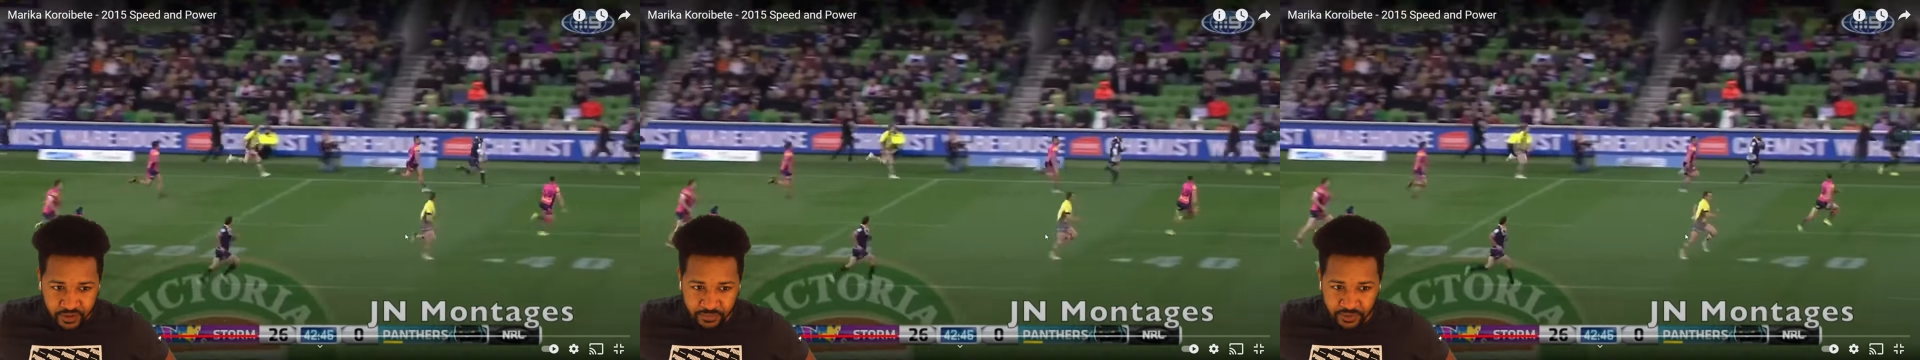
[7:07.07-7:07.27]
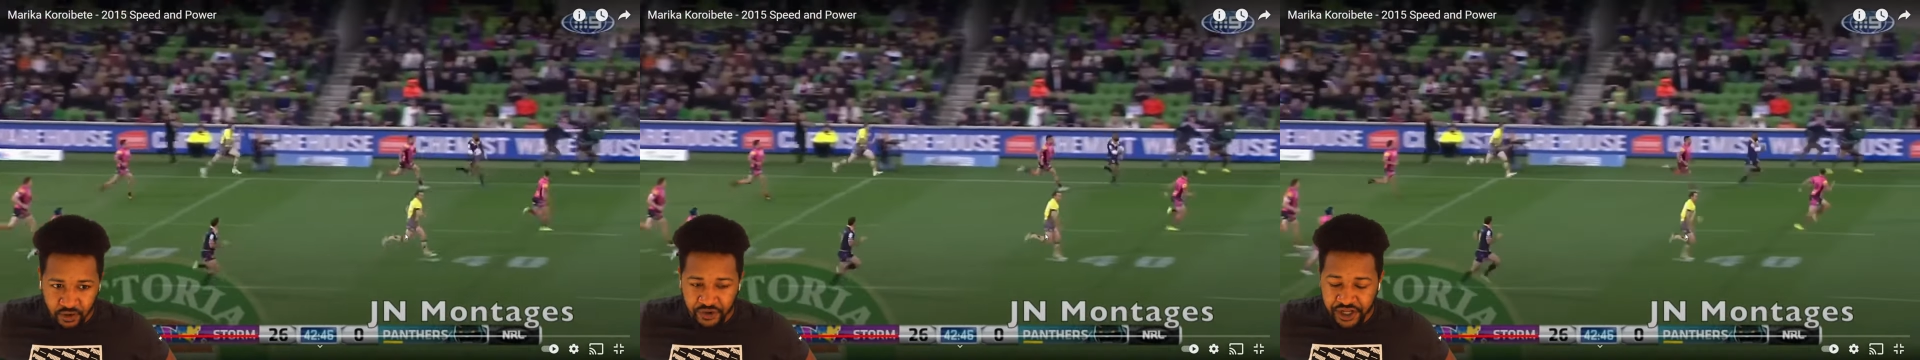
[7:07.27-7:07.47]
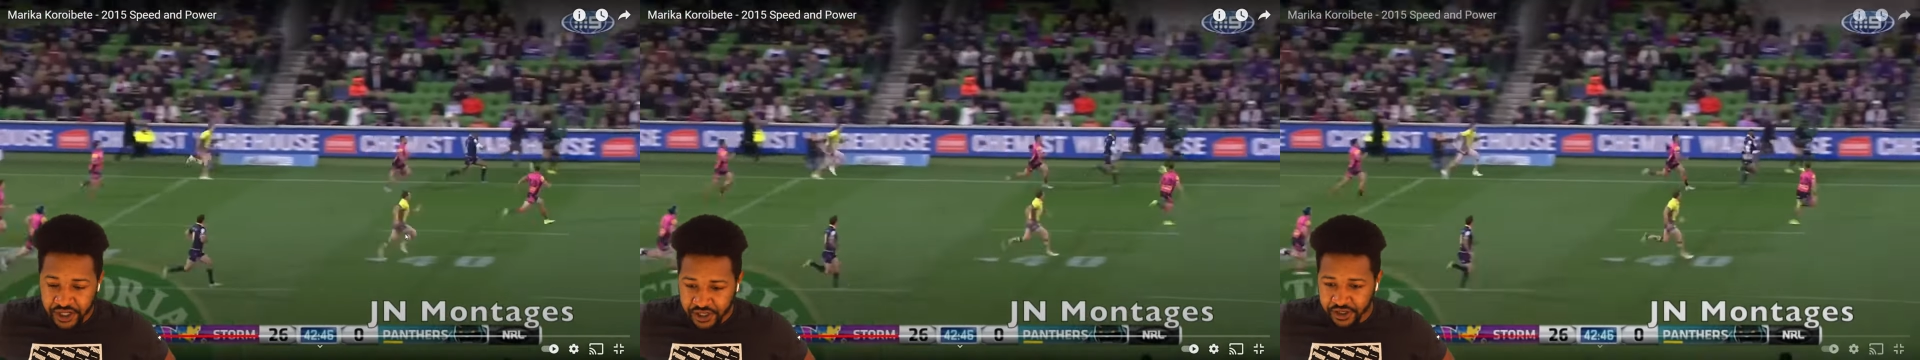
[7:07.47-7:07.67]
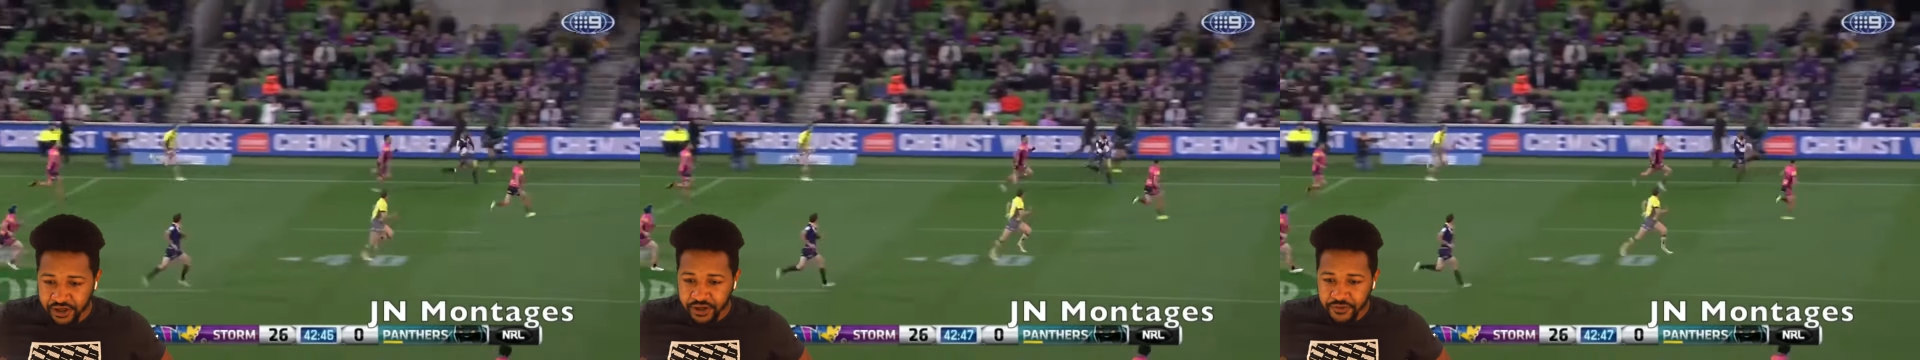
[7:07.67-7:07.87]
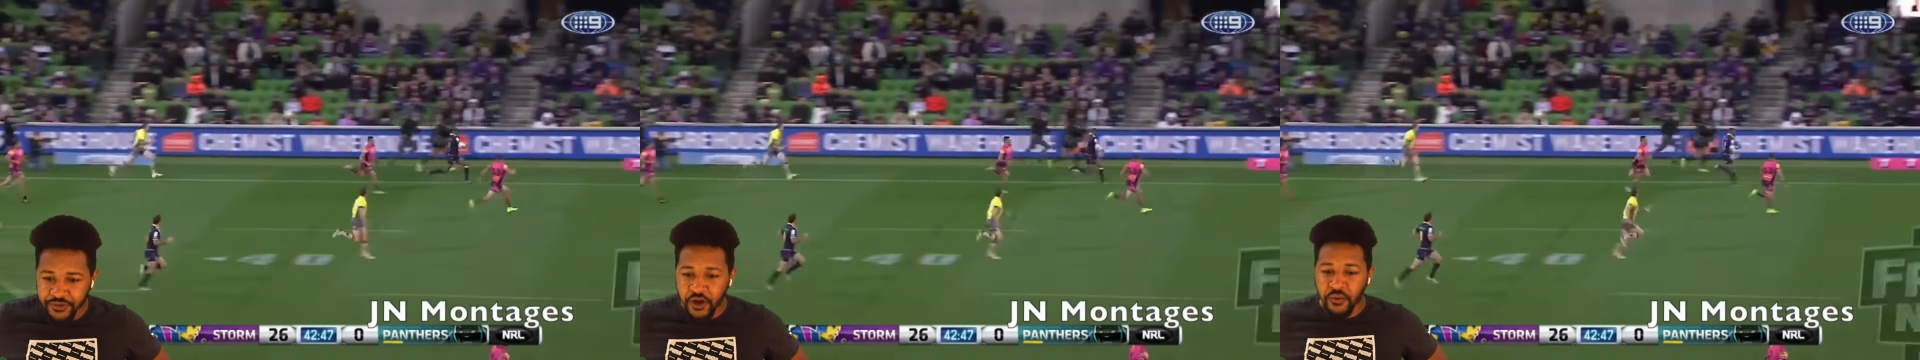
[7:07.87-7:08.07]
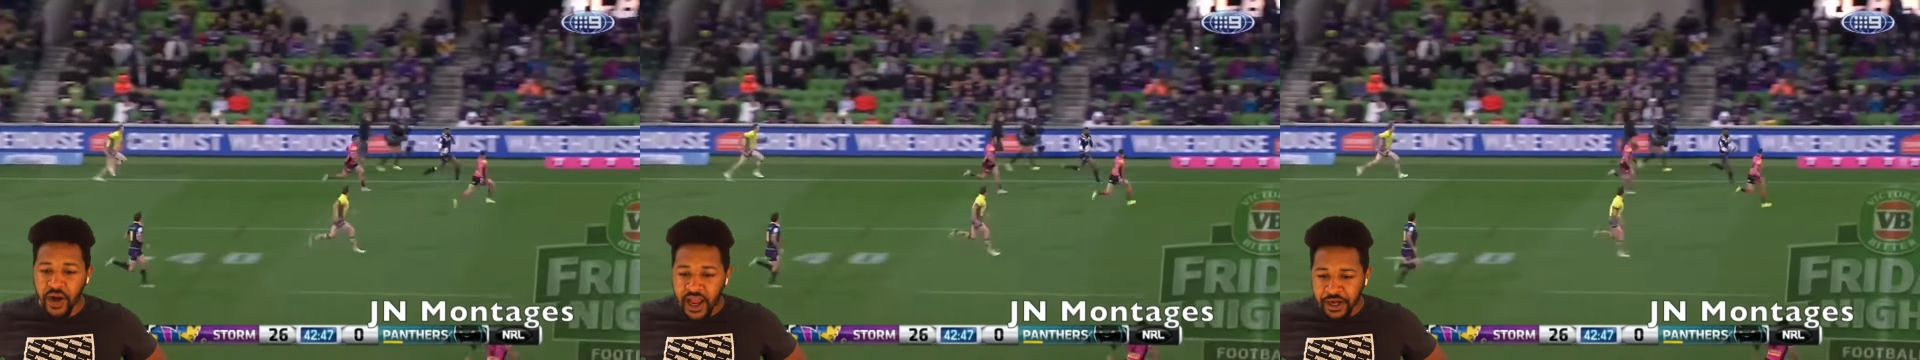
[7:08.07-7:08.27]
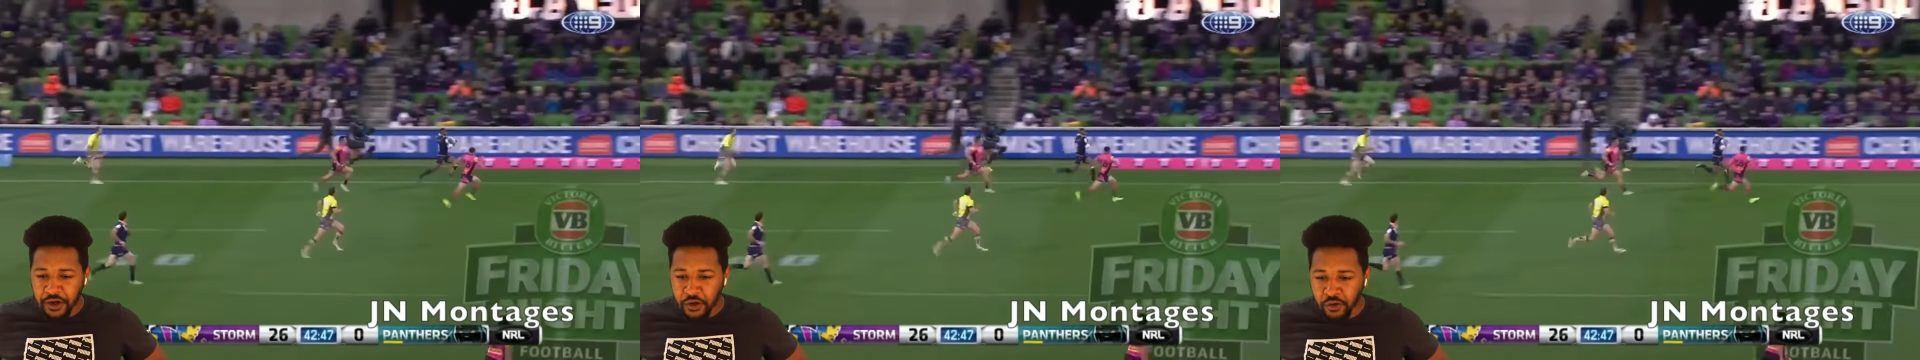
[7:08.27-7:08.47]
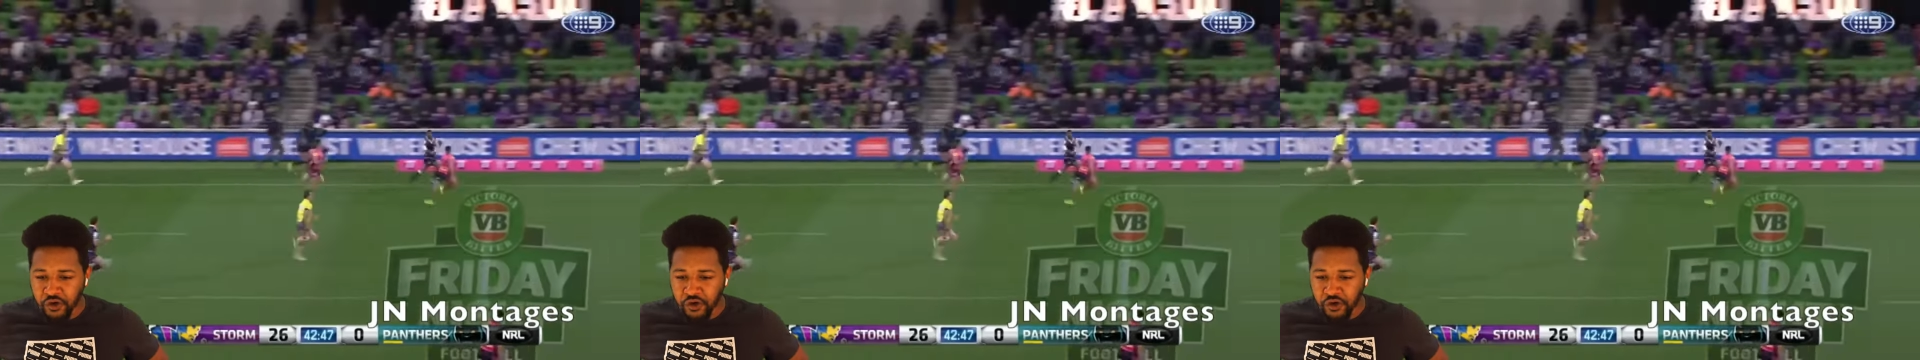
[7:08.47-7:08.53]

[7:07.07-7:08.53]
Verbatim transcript: Marika, the rhino